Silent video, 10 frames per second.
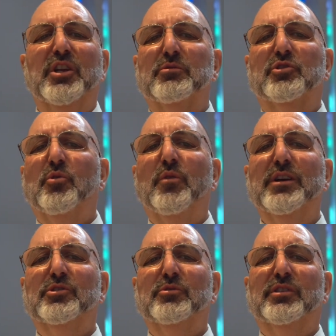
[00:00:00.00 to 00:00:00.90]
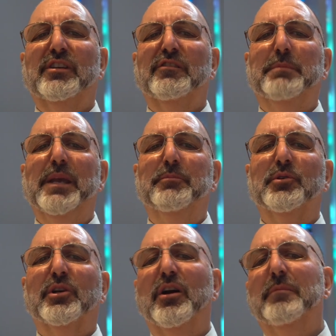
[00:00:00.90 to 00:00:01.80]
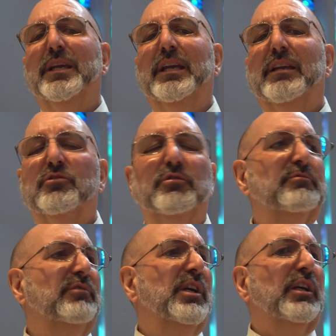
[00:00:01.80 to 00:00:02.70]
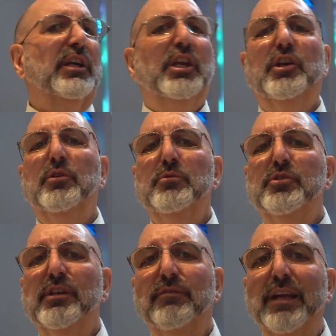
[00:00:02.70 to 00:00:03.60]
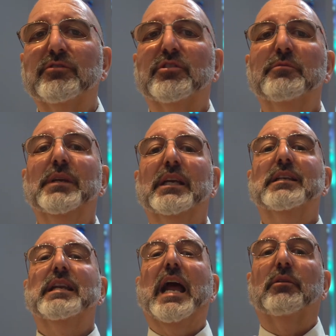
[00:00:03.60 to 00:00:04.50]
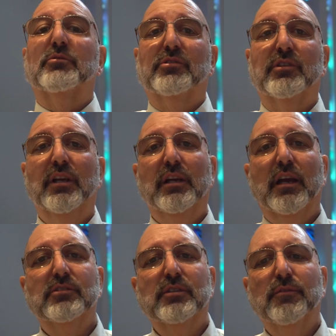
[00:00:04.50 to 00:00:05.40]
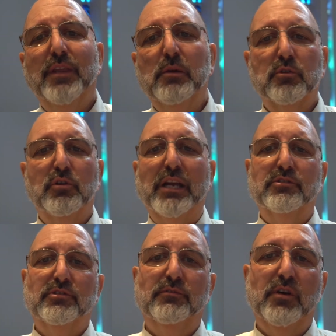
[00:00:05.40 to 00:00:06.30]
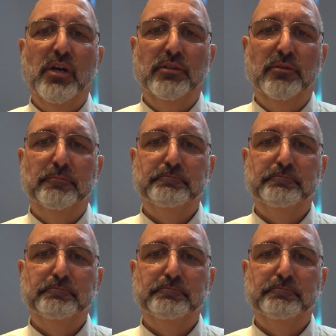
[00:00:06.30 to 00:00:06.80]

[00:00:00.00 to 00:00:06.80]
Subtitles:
stories you'd see of people coming into huge events and being announced as if they were guests of honor.